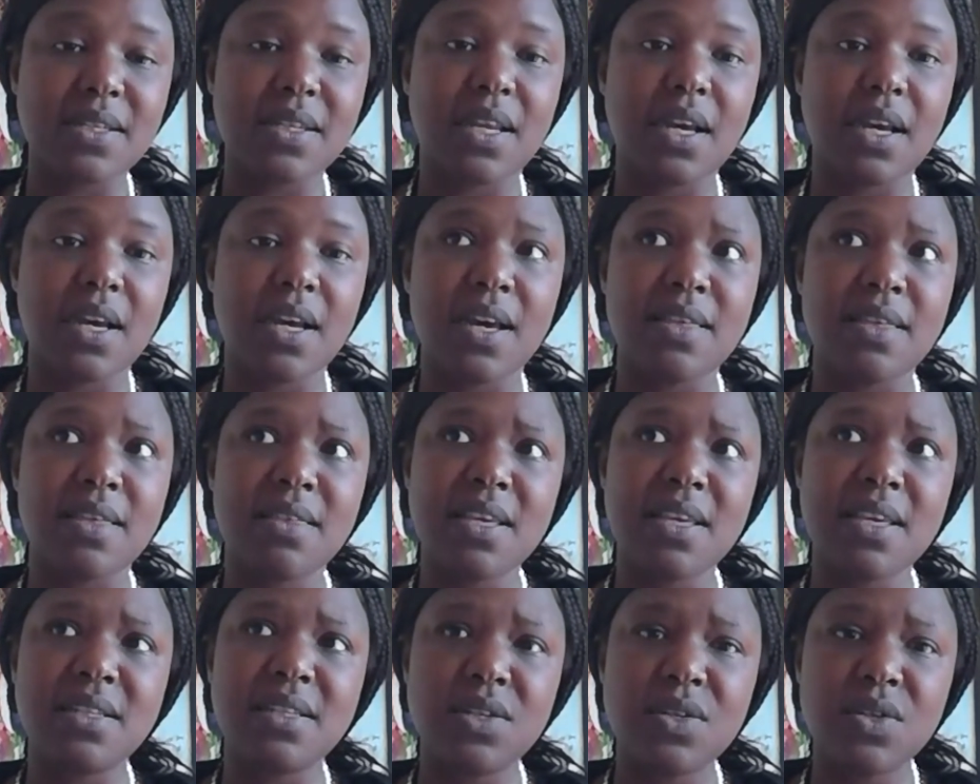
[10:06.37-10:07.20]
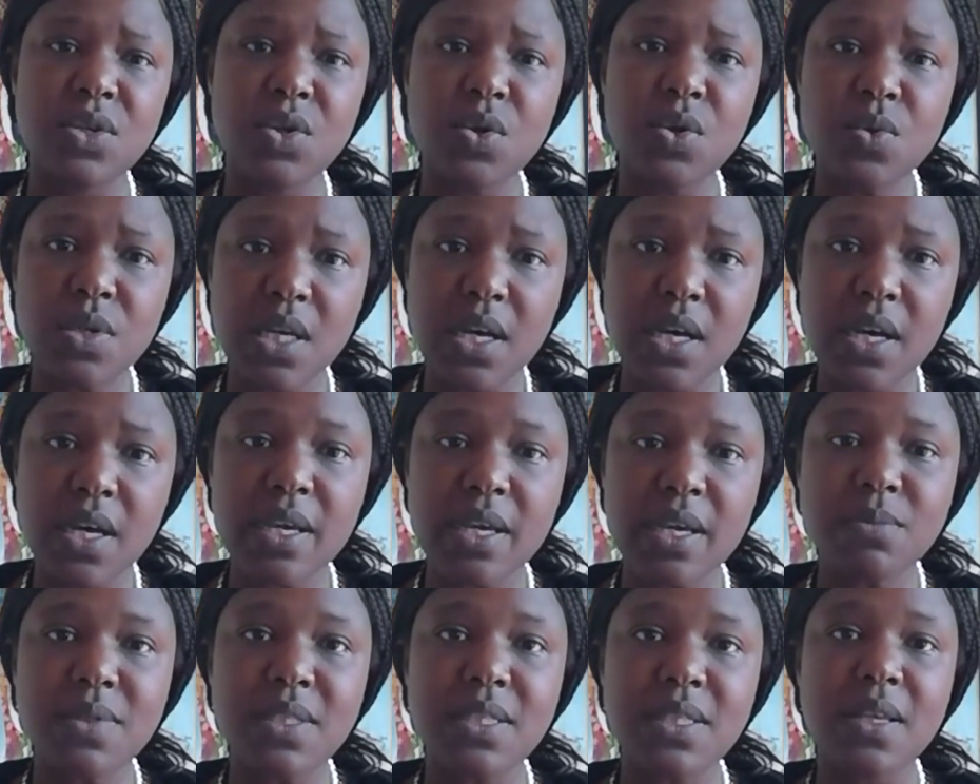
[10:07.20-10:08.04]
I think, 2
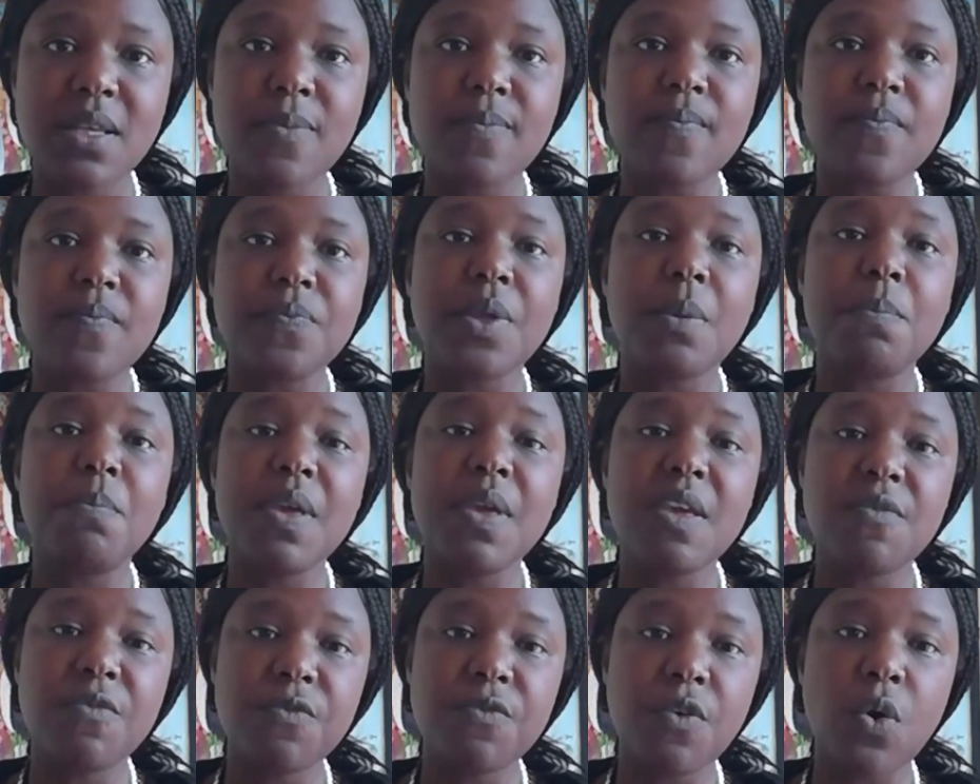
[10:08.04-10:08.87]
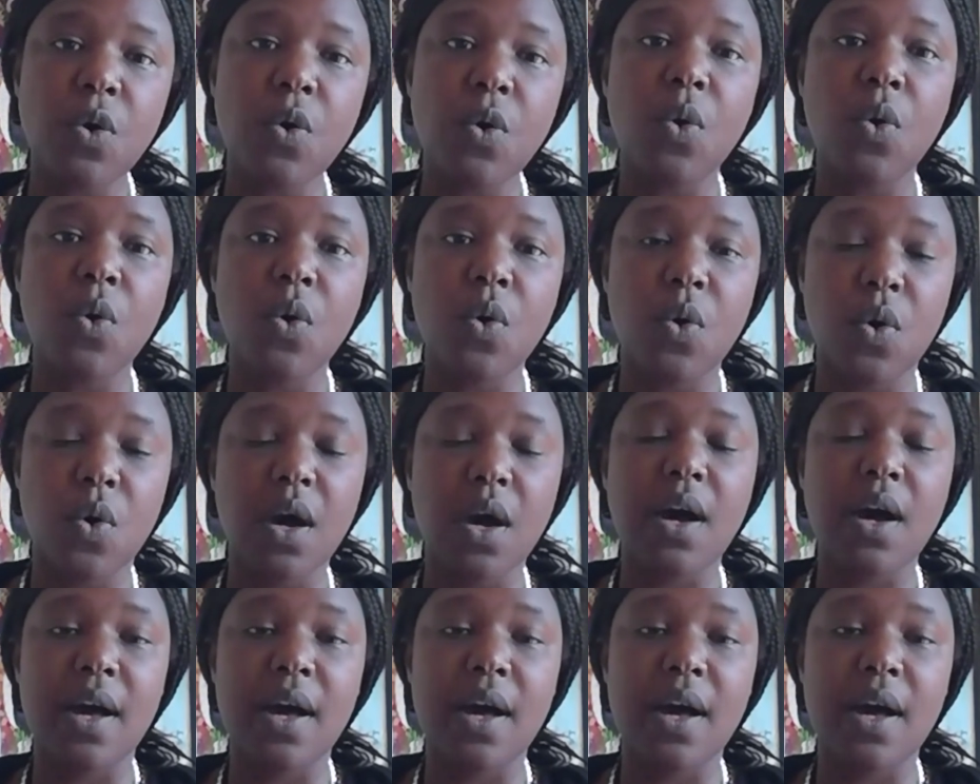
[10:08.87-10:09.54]
times before,